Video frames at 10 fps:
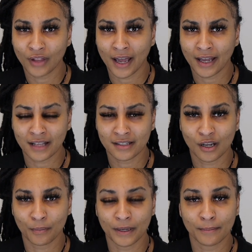Like I
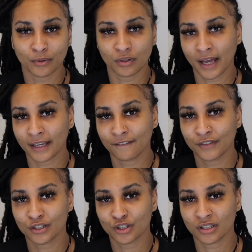tell people, like if
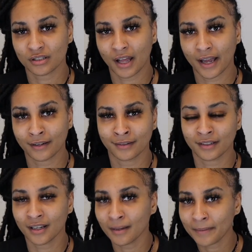it's just like
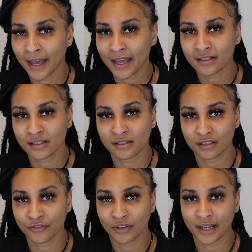cupcakes and
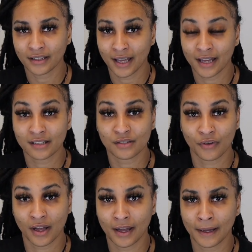stuff like that, it's
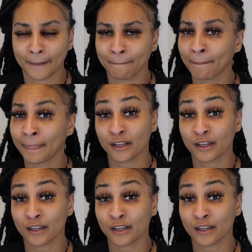fine.